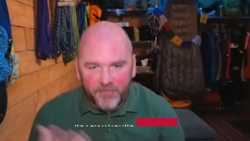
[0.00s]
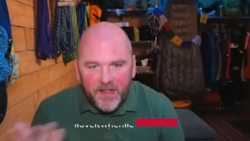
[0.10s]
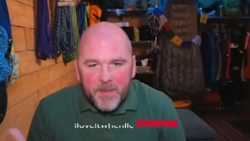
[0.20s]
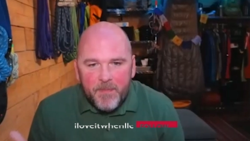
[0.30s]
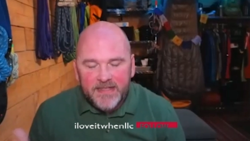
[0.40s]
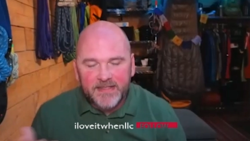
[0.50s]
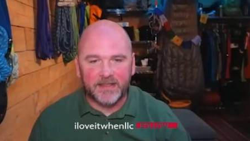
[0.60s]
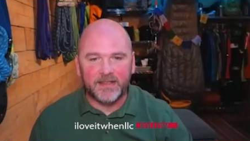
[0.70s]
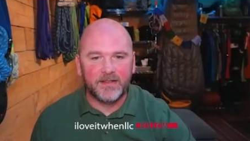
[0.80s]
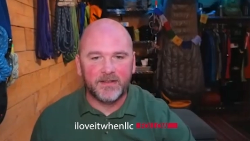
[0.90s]

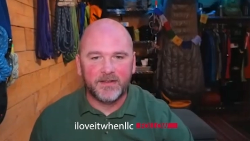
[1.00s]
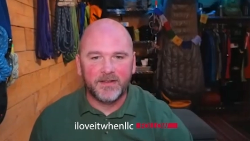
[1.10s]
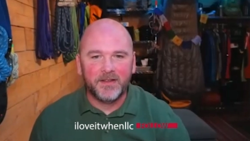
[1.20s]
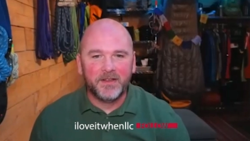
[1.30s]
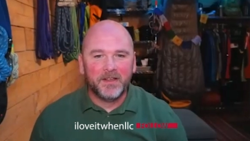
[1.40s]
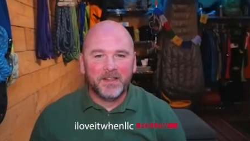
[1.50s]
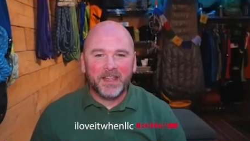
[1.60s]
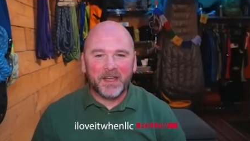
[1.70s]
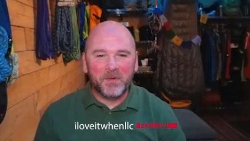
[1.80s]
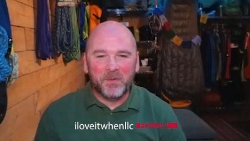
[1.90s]
fundamentally.
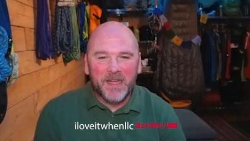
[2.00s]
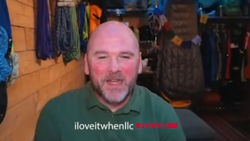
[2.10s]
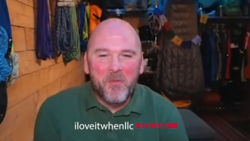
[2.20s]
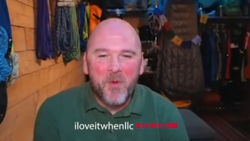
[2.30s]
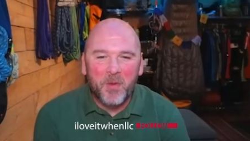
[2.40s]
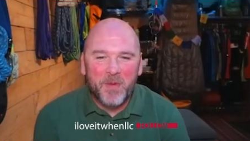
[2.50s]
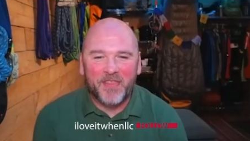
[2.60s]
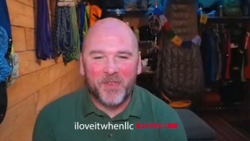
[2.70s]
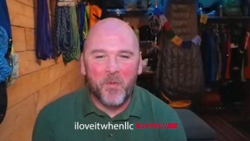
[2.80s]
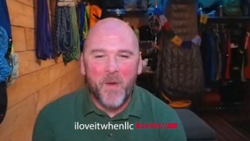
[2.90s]
Like we know more
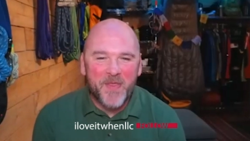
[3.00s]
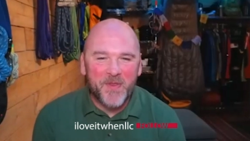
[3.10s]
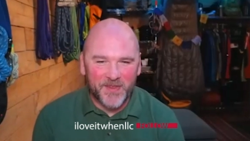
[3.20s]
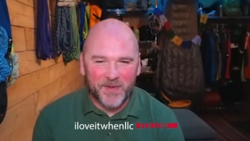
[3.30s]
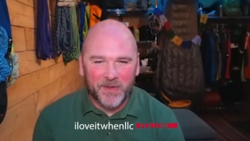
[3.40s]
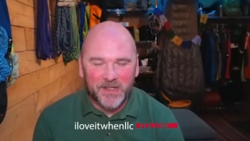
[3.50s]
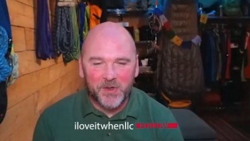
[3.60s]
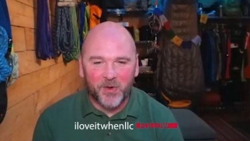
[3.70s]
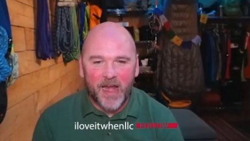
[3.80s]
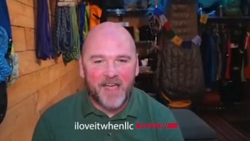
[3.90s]
about the weather than we do
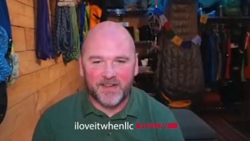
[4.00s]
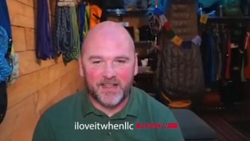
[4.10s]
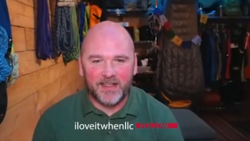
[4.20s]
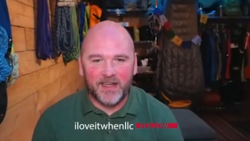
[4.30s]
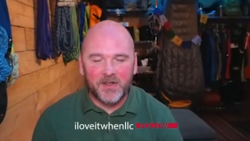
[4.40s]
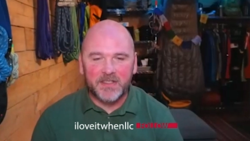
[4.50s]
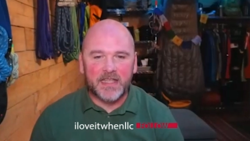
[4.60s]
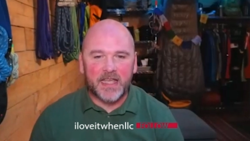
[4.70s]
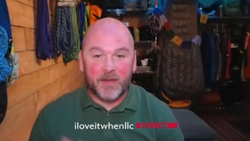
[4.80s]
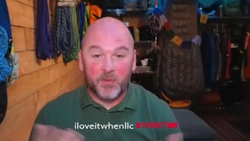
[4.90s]
gravity. You know, it's
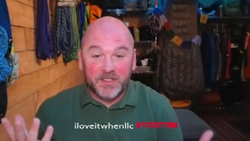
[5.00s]
like,